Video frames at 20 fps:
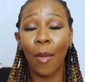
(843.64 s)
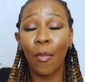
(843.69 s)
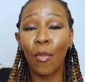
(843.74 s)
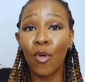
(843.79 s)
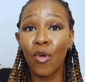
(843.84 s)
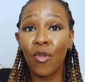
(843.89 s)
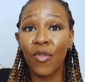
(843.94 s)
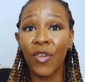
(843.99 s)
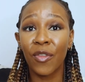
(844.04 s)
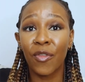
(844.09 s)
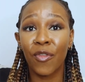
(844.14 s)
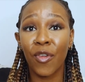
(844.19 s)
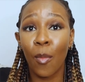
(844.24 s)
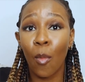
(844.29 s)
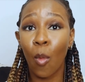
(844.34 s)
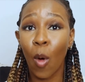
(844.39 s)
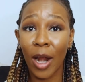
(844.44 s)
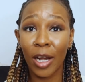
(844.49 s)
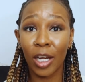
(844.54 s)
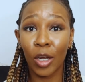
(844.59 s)
moving
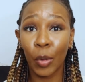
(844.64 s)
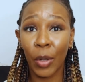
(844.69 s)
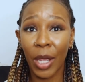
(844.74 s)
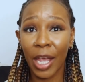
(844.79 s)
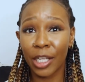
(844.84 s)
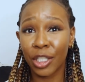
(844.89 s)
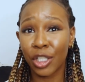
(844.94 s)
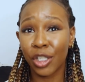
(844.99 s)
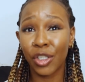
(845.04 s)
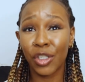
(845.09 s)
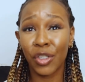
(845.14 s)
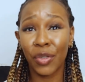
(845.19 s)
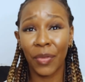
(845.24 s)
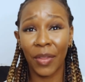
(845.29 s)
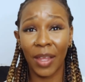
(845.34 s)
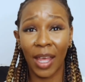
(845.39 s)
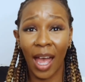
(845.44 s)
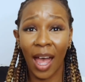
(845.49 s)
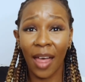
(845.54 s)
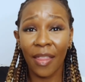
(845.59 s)
from one location to
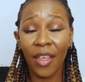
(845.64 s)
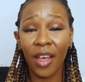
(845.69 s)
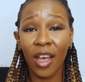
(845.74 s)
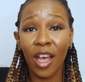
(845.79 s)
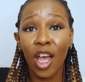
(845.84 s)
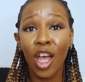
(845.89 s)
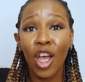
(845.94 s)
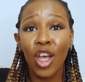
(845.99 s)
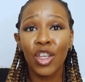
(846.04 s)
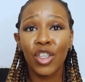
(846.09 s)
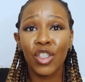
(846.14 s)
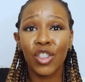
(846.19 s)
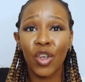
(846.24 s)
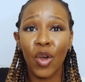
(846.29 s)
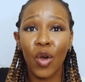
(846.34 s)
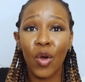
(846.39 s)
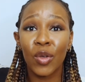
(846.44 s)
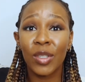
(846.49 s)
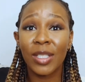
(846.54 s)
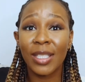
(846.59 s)
the other.
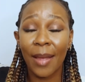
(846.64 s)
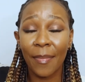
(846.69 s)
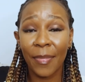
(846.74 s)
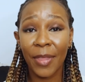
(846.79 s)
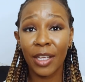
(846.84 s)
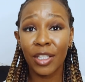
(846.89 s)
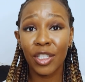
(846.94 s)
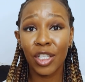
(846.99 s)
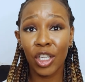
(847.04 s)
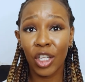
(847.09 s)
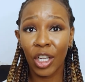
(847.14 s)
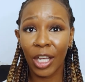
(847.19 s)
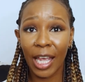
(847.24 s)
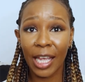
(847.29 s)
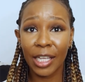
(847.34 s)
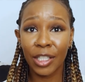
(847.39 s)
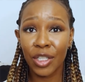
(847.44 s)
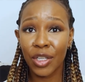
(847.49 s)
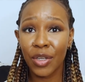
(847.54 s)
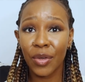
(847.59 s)
So something to look
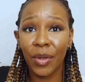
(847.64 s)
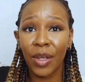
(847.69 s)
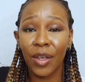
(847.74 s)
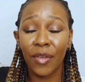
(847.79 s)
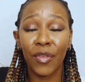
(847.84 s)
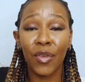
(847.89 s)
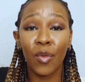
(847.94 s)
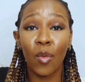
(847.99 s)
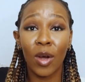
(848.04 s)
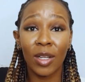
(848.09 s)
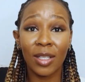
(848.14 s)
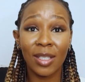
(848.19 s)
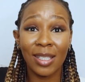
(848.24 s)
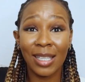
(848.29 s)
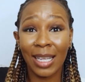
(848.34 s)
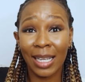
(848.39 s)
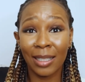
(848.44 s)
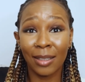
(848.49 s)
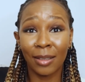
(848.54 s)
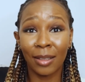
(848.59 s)
into if you want
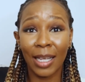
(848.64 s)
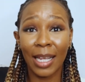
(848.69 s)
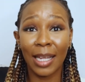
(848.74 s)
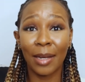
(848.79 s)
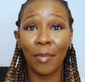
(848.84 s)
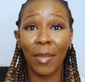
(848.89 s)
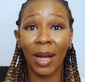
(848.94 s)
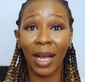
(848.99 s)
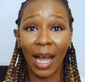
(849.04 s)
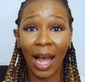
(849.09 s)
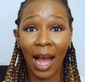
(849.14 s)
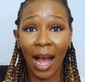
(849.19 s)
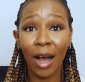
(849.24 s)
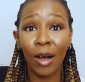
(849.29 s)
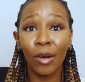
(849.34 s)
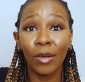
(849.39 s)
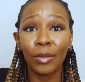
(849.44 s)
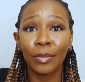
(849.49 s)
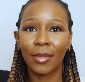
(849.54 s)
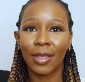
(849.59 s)
signal in
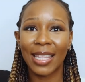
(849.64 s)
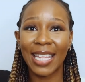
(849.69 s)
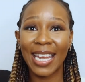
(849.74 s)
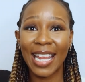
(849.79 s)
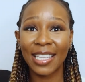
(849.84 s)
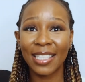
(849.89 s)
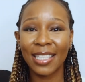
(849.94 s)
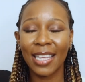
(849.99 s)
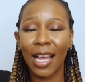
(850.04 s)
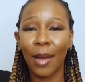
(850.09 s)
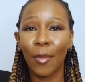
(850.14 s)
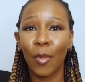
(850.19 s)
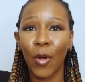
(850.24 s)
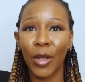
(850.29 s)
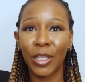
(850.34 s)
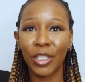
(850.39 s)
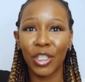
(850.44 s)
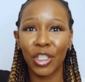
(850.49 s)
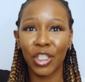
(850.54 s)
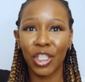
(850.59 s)
Macau. The next thing I'm
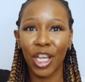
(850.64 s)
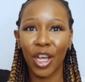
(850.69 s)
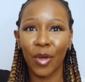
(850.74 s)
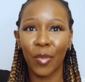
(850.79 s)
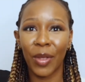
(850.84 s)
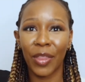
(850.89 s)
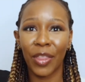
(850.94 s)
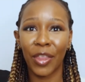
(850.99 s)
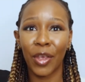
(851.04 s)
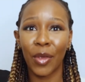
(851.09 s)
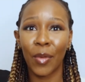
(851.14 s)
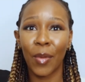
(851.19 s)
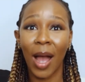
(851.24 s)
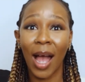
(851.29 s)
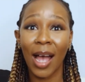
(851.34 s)
going to share with you